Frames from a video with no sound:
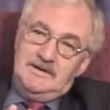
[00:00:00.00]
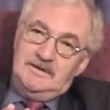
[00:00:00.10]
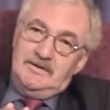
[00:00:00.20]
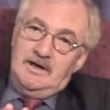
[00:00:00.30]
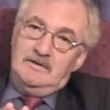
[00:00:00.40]

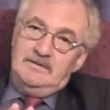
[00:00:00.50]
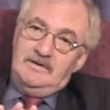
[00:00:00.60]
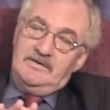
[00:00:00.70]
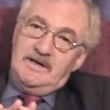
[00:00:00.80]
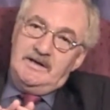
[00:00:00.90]
And
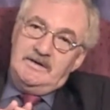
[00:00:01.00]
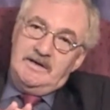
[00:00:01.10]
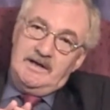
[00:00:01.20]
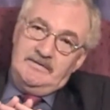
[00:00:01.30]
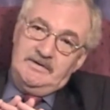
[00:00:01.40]
only then,
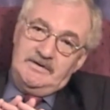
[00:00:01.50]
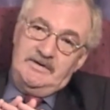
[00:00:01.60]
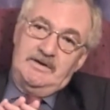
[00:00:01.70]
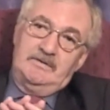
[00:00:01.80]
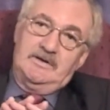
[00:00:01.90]
having
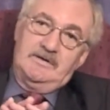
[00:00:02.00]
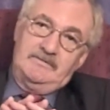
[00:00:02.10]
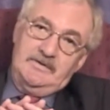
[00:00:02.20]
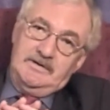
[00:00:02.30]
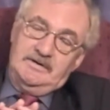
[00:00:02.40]
done that
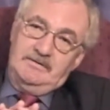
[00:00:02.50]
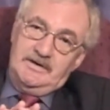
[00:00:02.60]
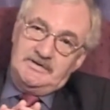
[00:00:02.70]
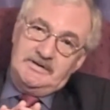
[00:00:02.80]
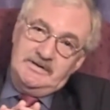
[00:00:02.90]
recovery and
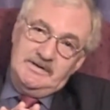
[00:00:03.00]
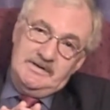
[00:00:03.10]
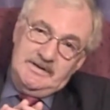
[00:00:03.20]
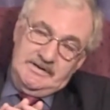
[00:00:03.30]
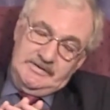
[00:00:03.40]
correction,
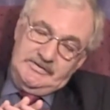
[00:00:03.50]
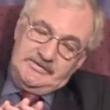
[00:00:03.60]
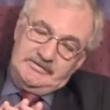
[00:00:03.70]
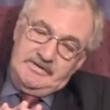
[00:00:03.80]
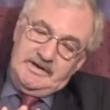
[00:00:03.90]

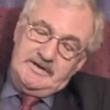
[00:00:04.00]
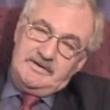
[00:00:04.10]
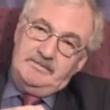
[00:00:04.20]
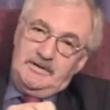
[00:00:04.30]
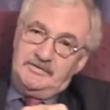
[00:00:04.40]
string
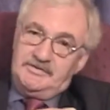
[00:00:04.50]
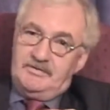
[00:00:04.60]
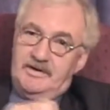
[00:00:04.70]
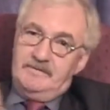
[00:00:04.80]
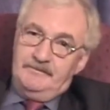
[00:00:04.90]
out a pulse
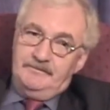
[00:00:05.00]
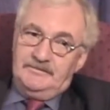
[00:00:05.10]
train.